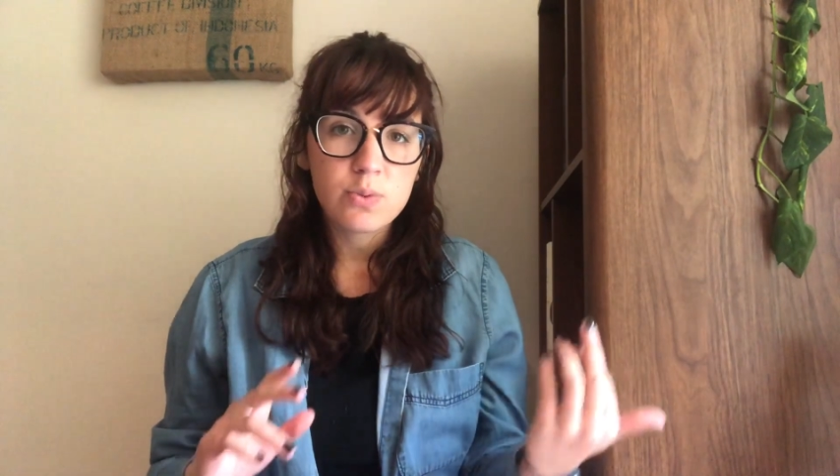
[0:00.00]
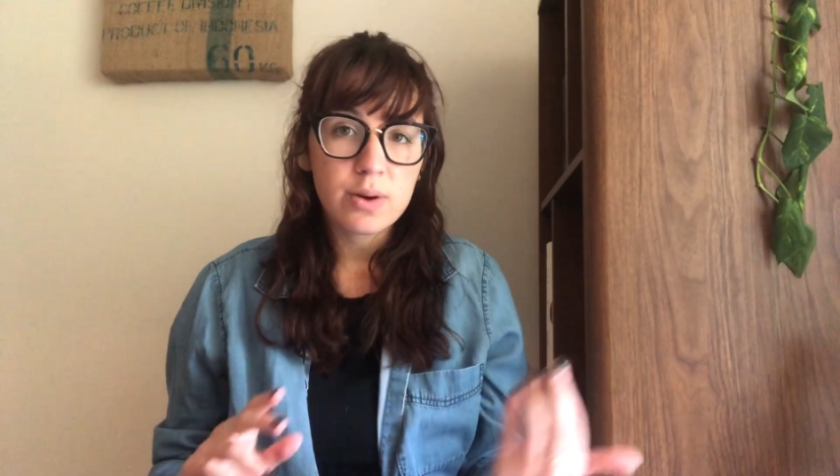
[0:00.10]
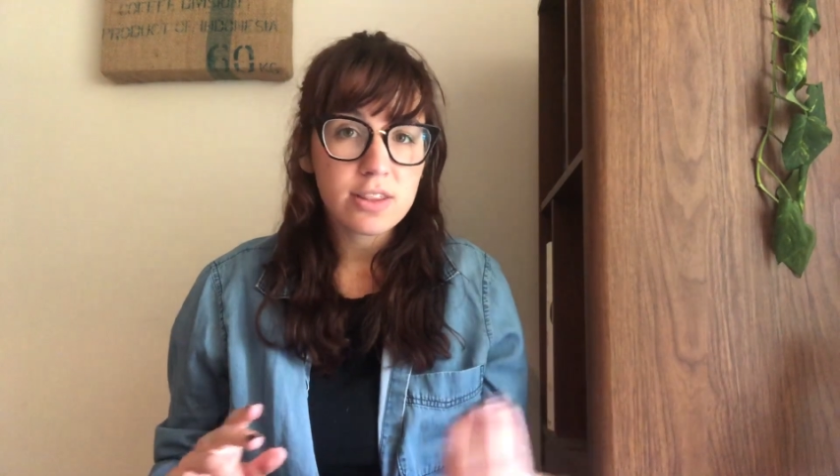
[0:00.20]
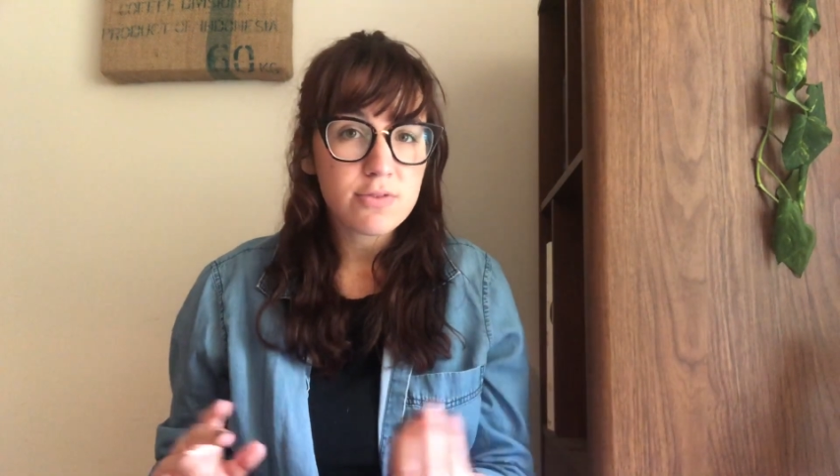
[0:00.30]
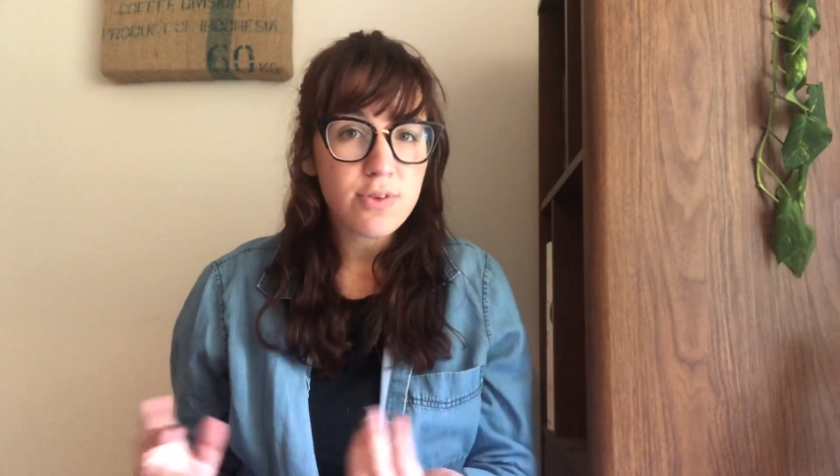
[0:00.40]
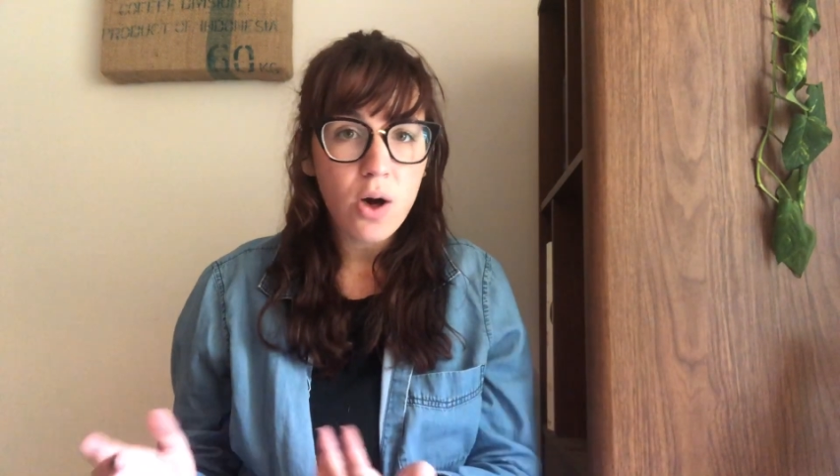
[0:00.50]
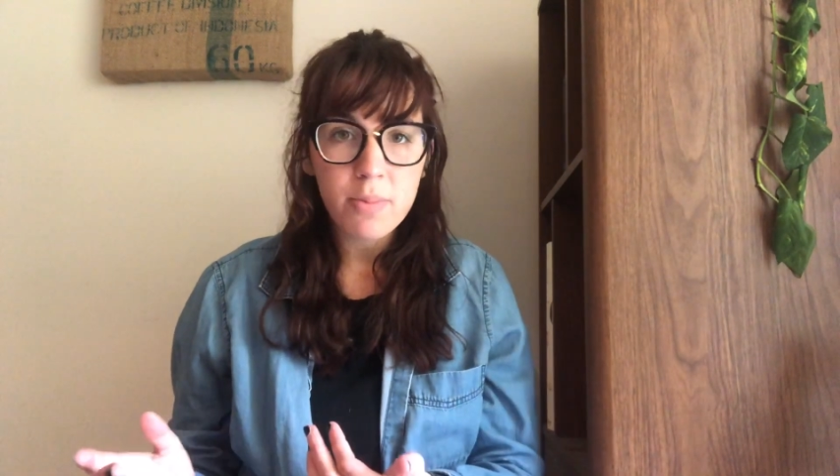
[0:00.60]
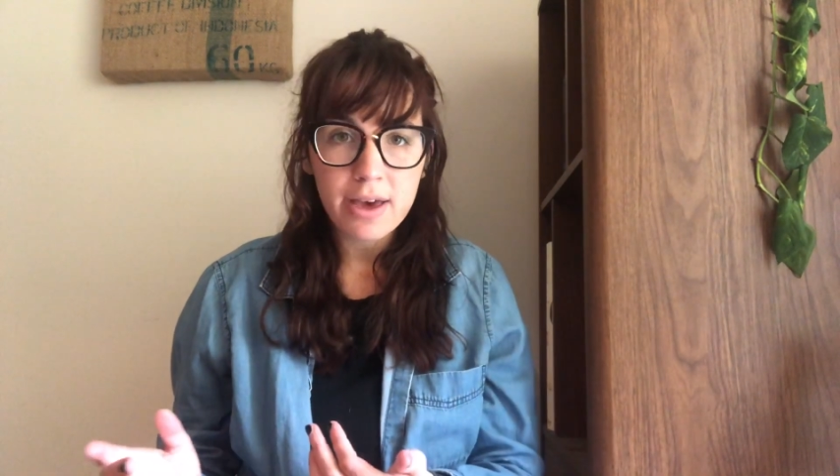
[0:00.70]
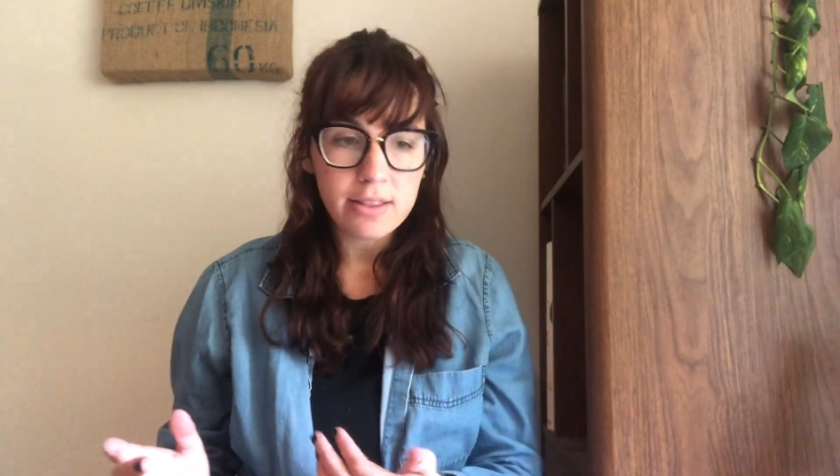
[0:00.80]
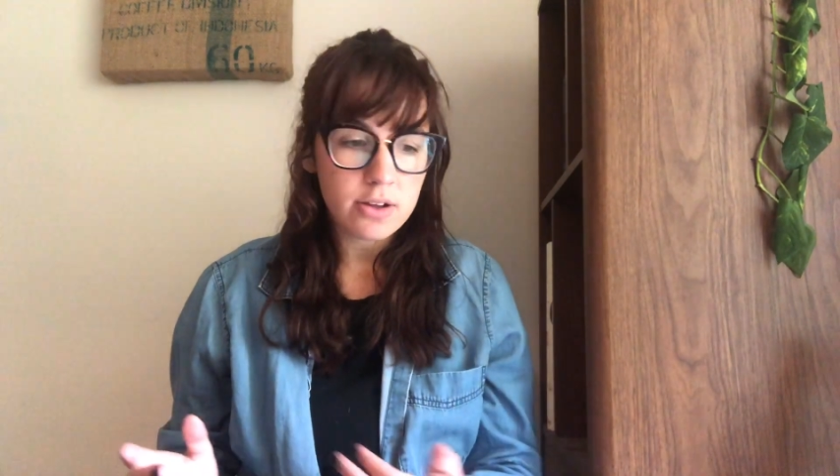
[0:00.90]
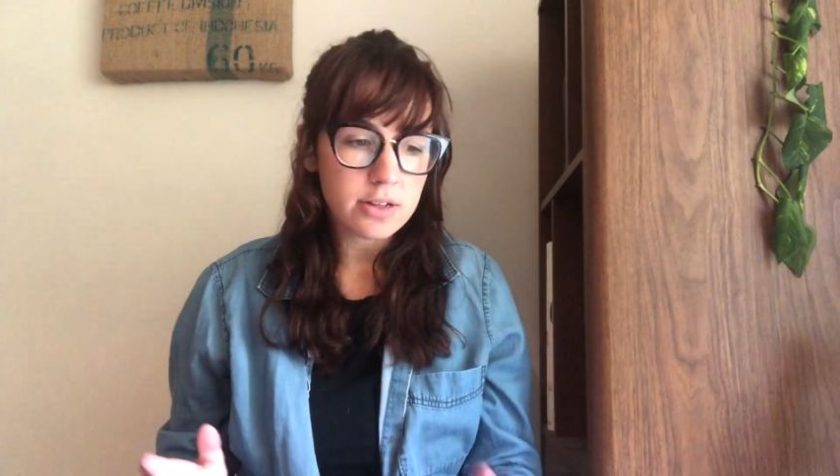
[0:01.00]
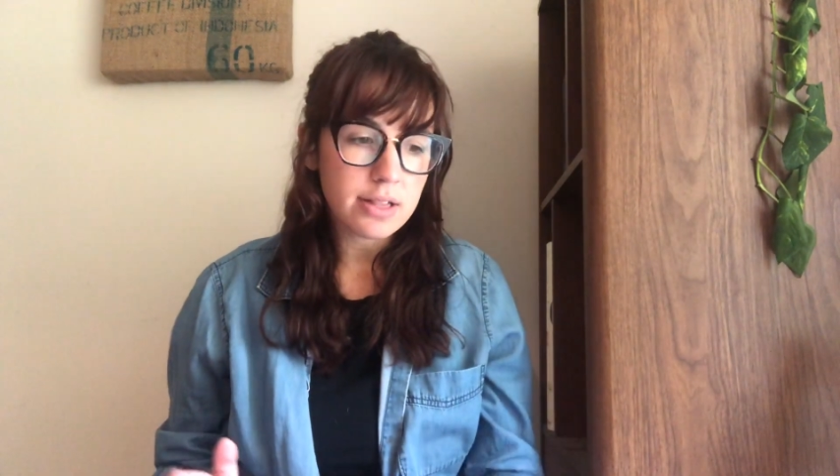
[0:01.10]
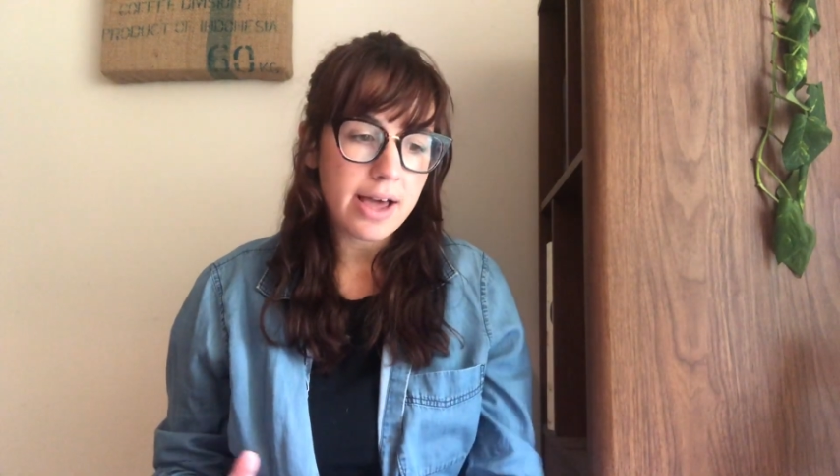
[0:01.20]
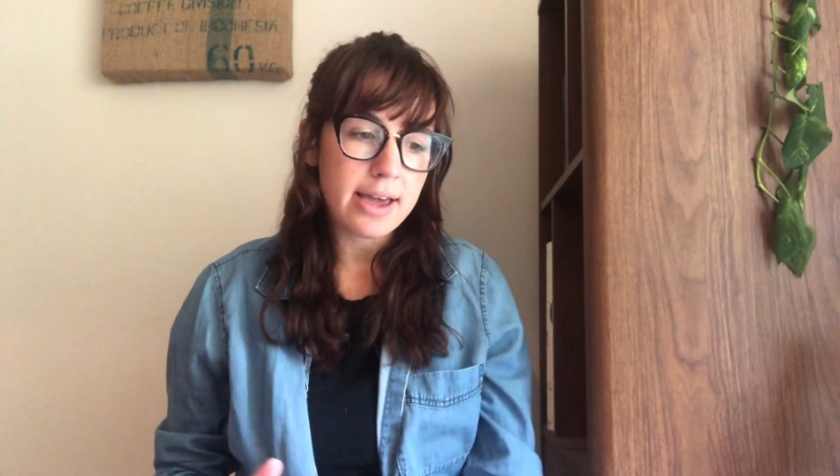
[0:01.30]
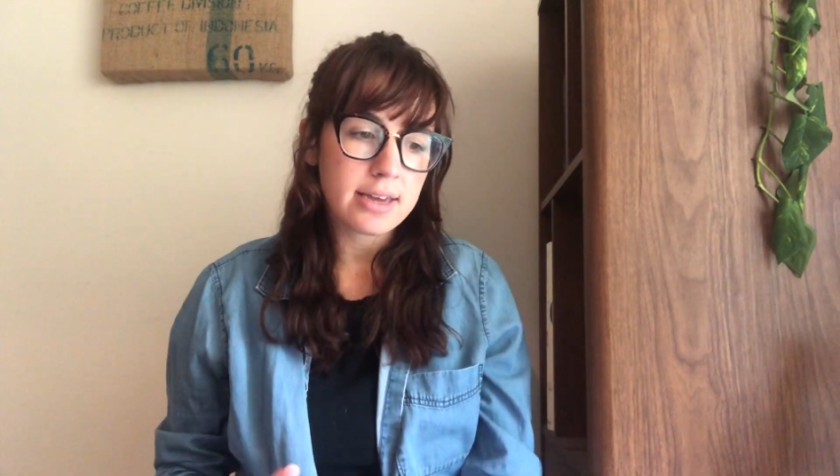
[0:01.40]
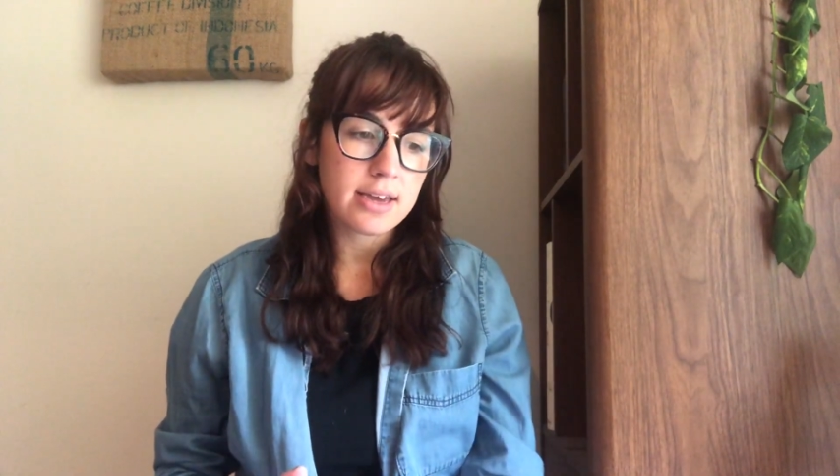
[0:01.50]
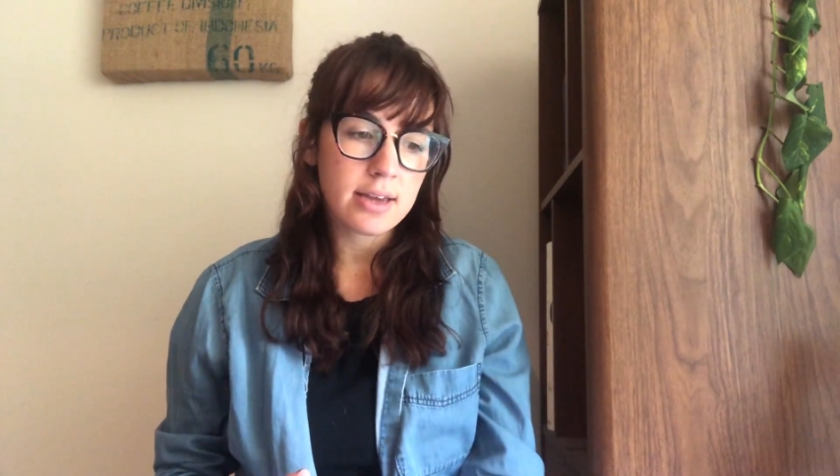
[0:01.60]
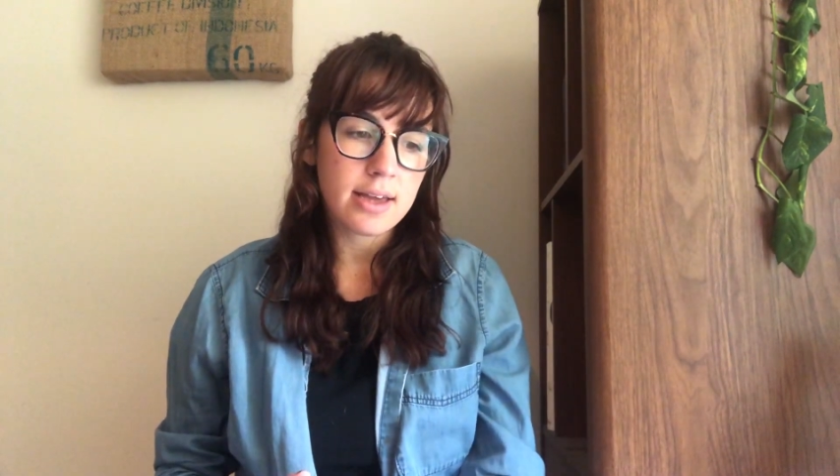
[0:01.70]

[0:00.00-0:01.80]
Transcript: what the fall might look like.